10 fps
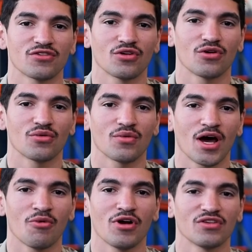So
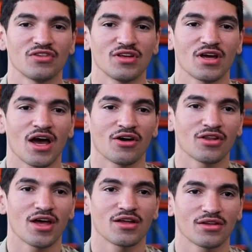I want to see how
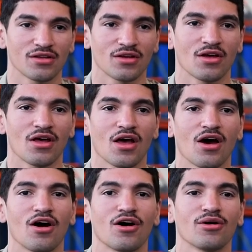that
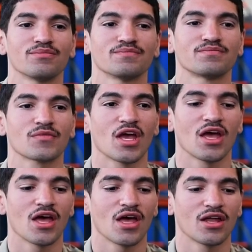um,
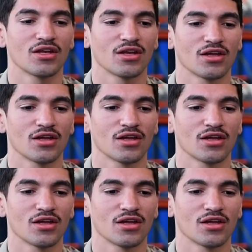and